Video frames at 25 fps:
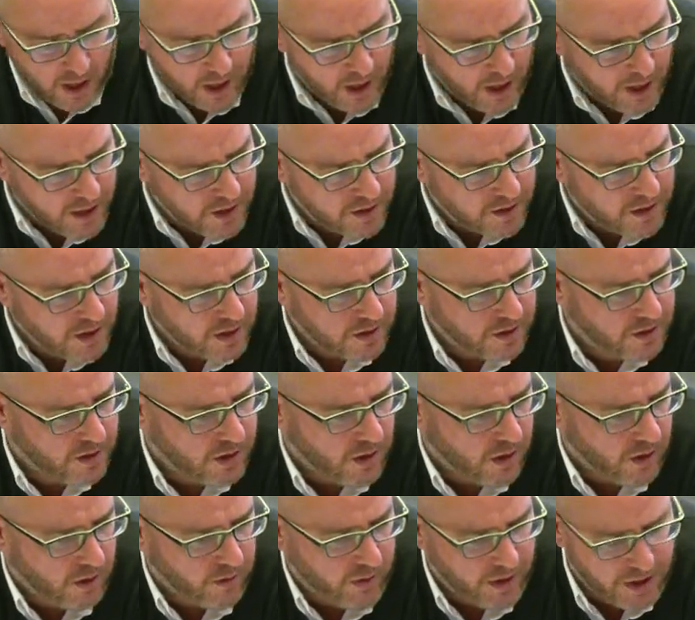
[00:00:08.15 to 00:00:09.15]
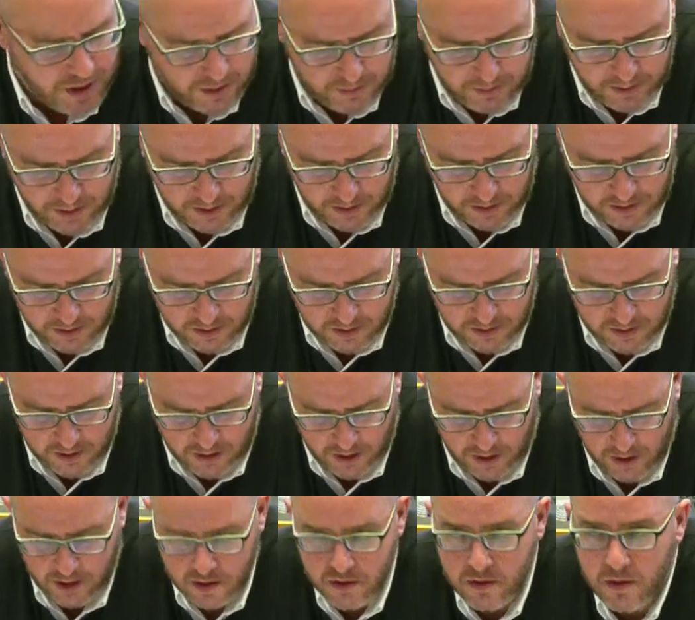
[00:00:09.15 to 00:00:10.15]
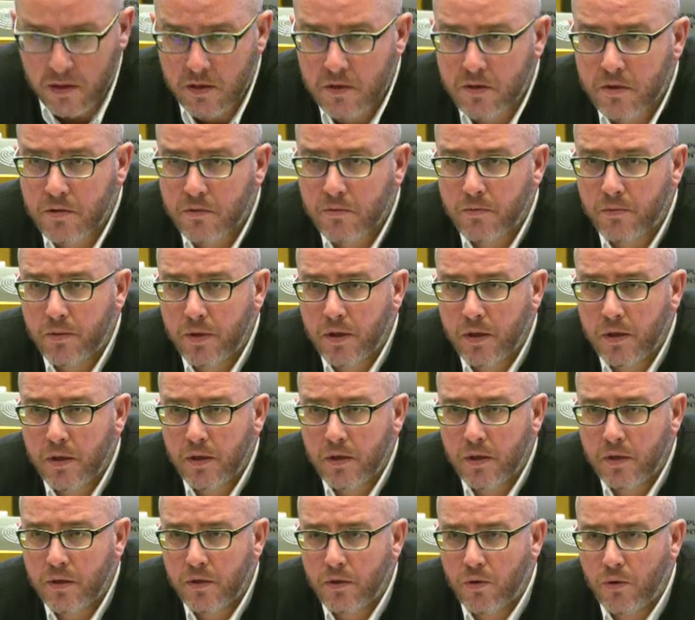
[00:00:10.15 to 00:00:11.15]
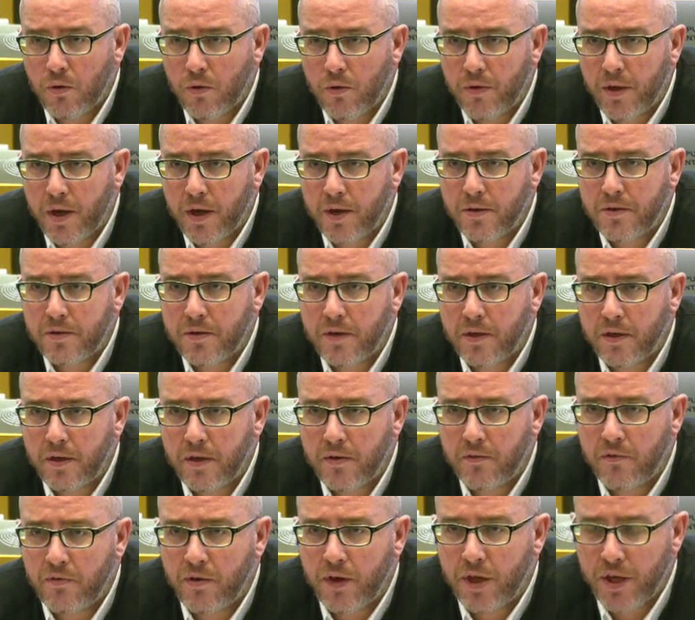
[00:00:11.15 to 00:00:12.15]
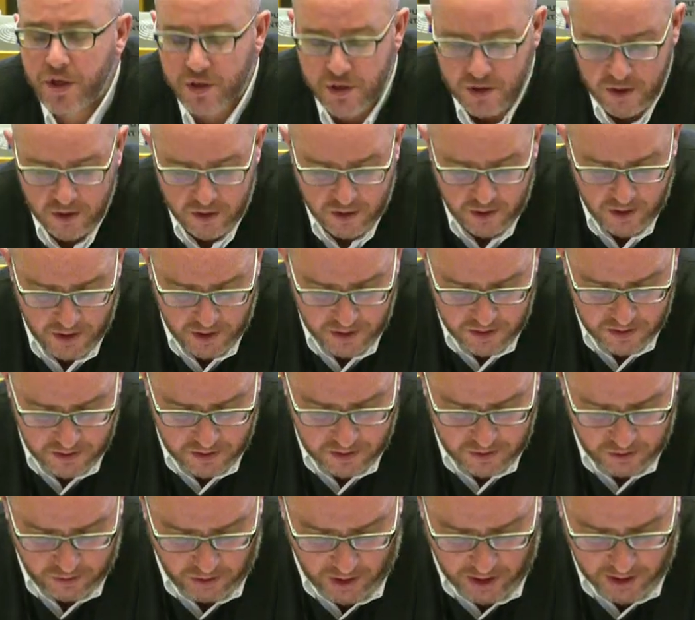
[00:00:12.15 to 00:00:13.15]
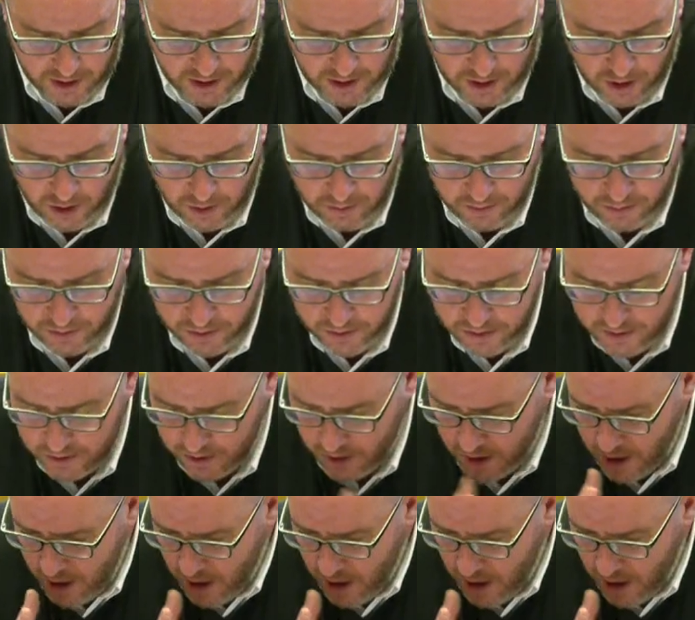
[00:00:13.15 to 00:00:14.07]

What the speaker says: And as has already been stated, we know that inflation is tracking upwards.